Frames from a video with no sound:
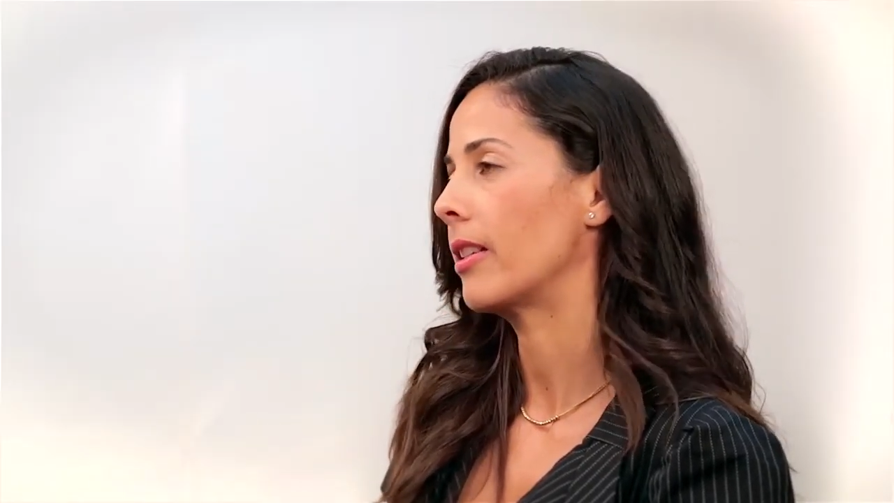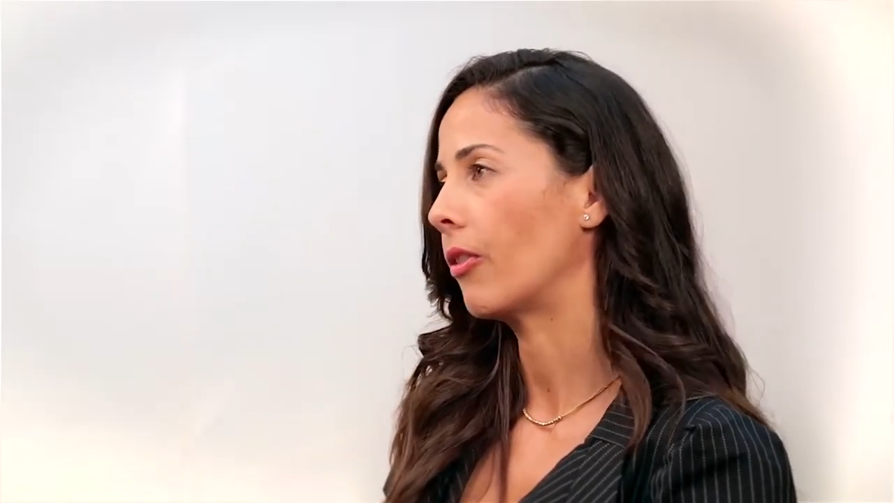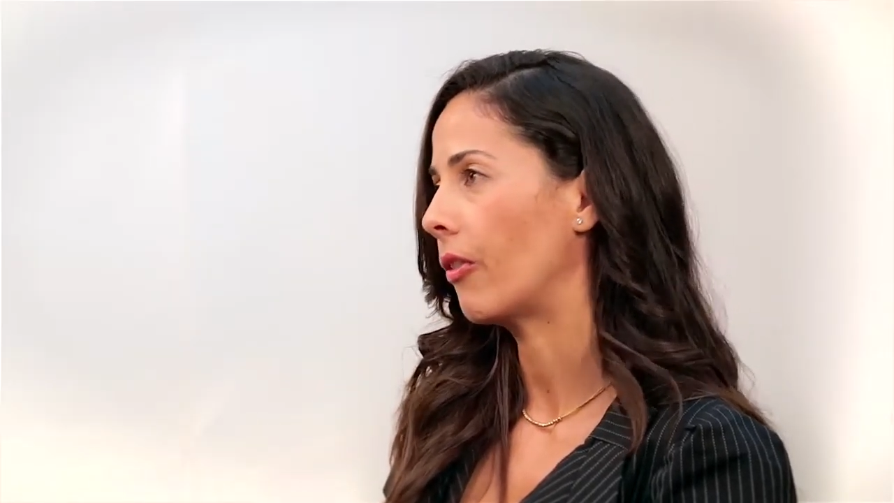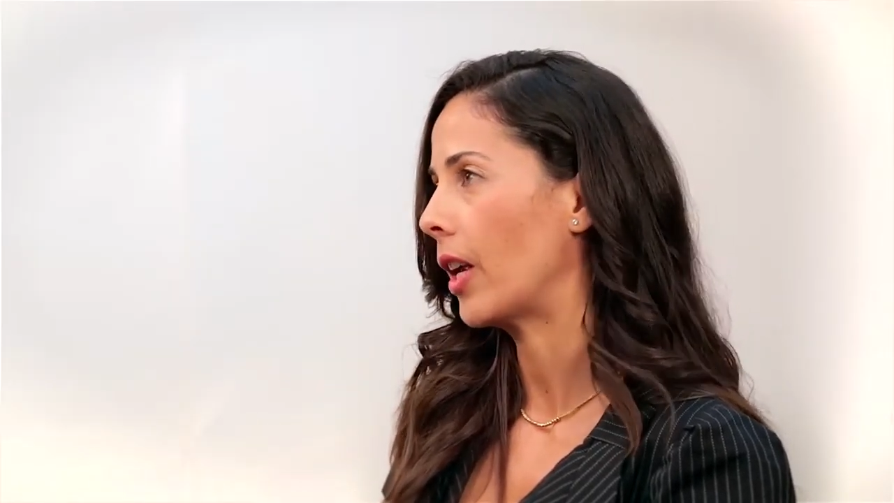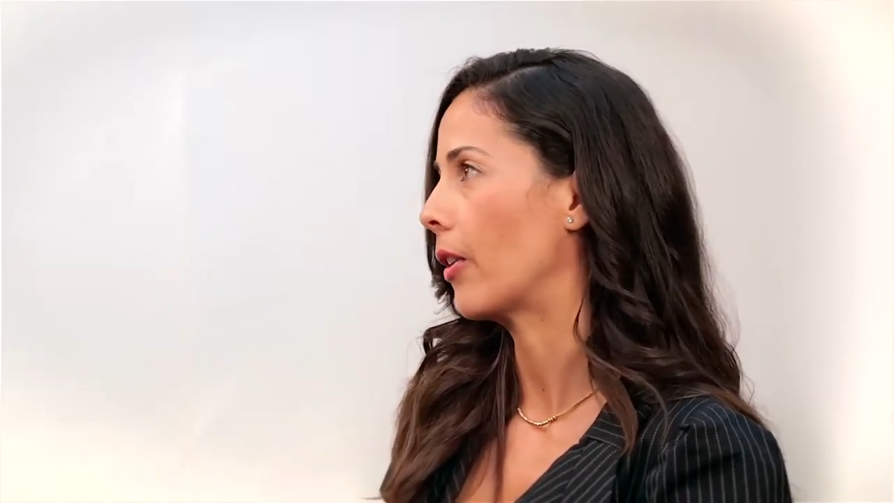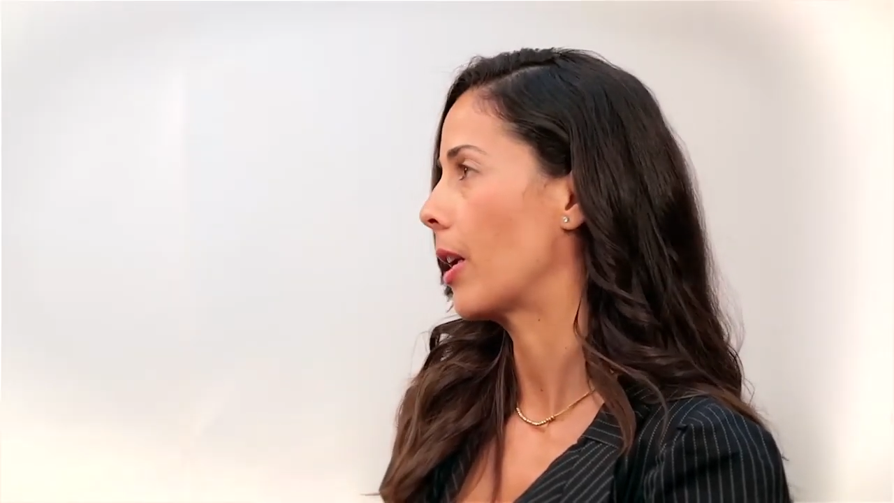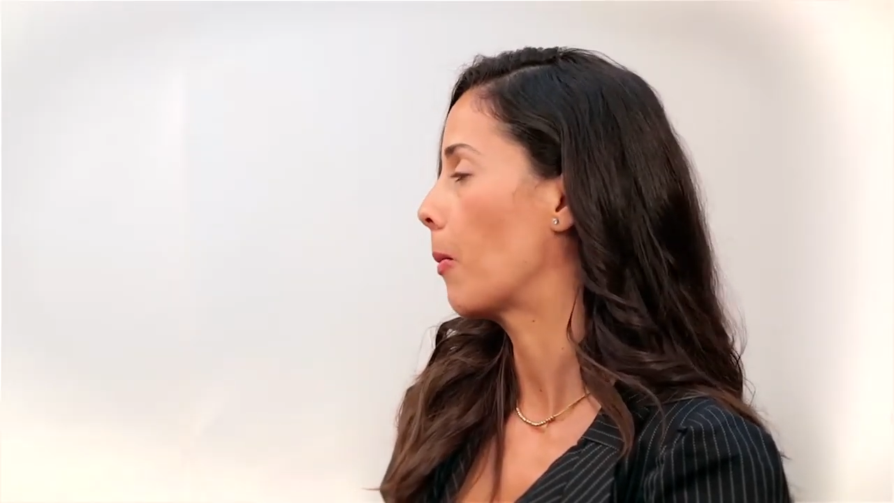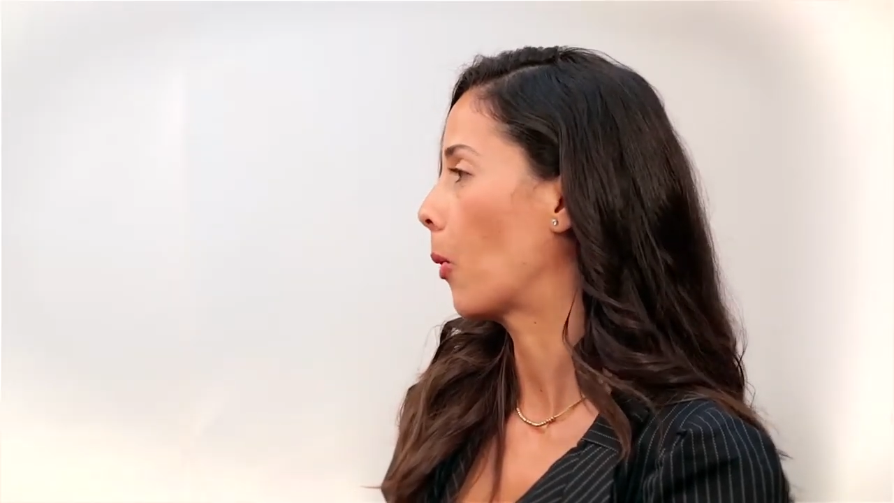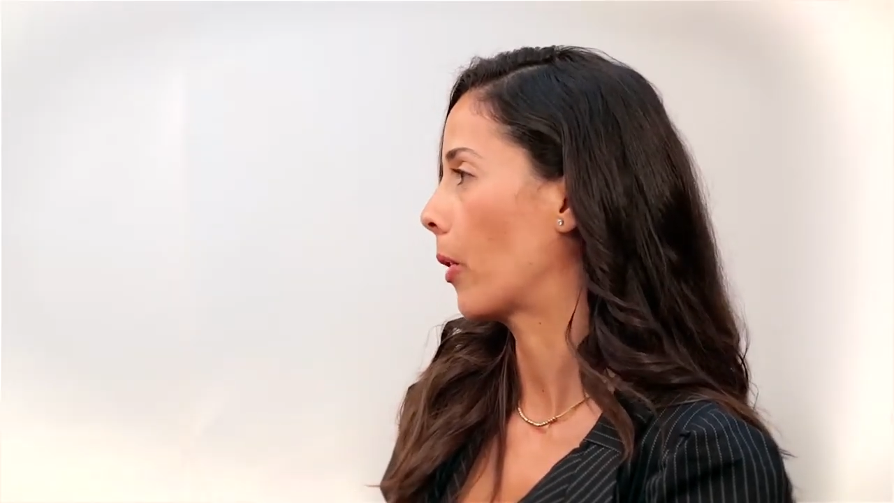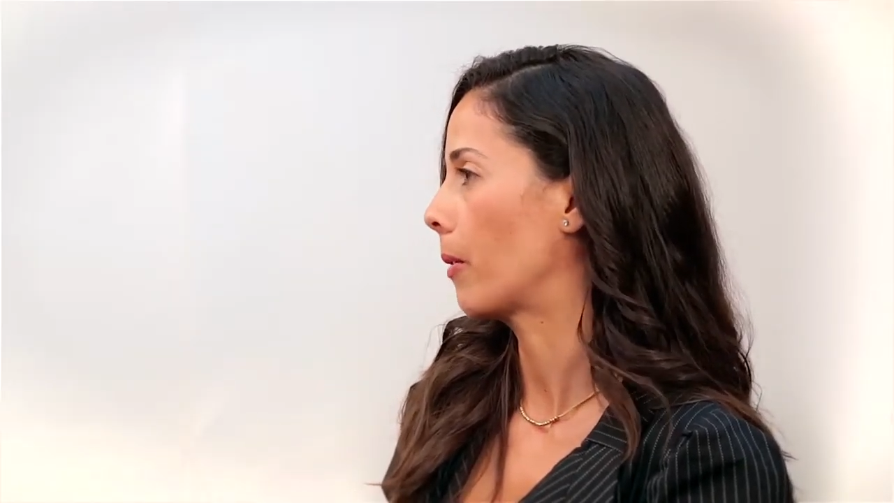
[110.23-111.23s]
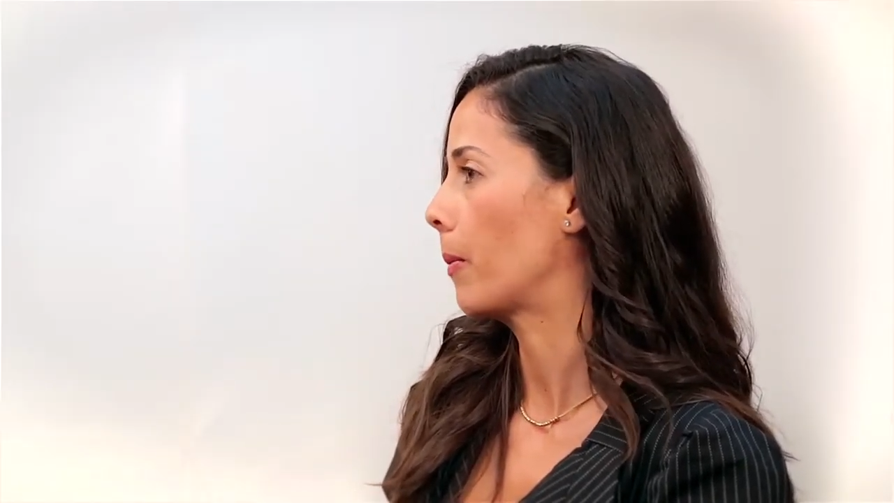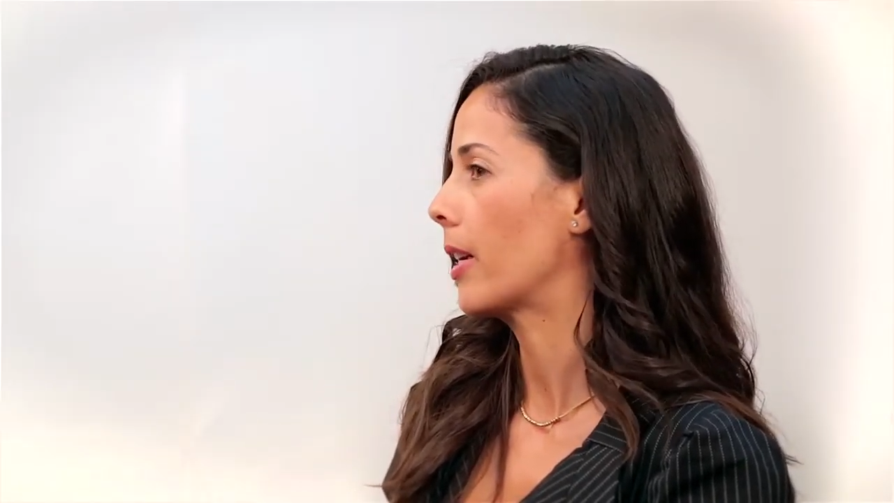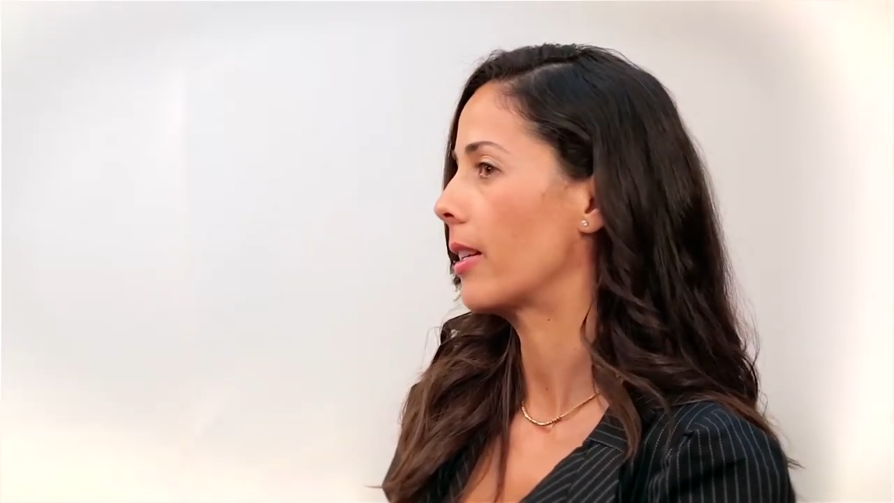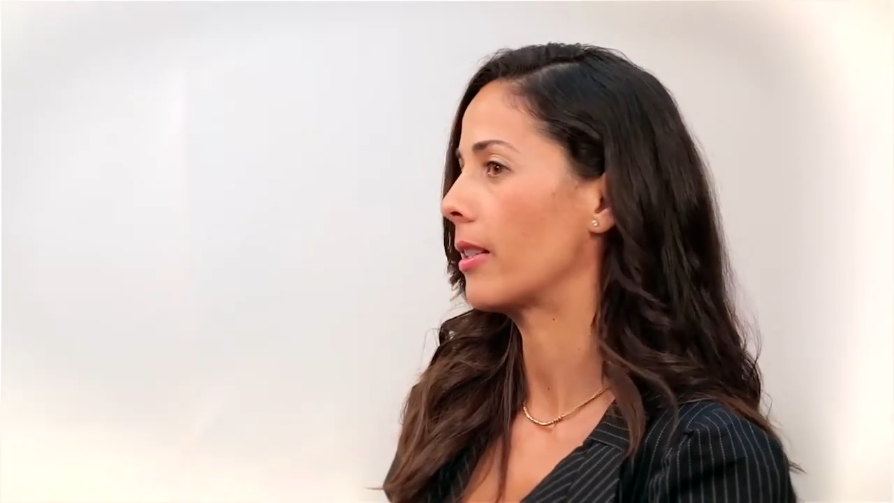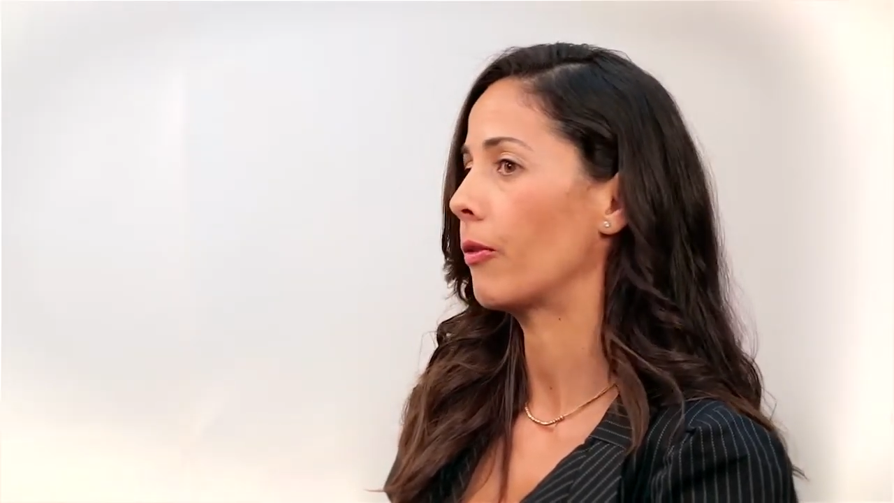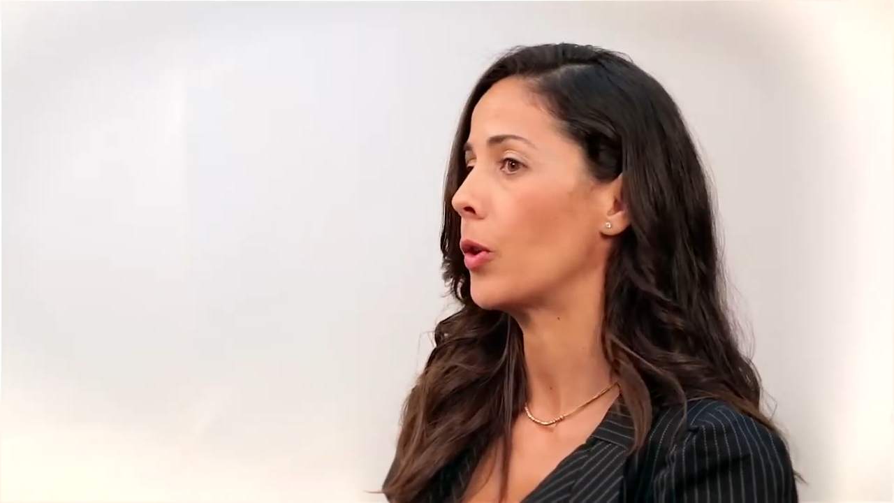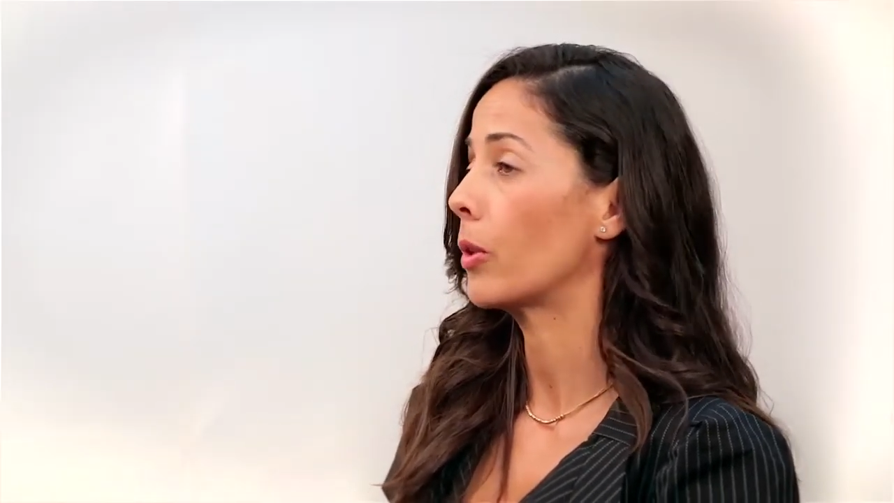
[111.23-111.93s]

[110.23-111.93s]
is very important because if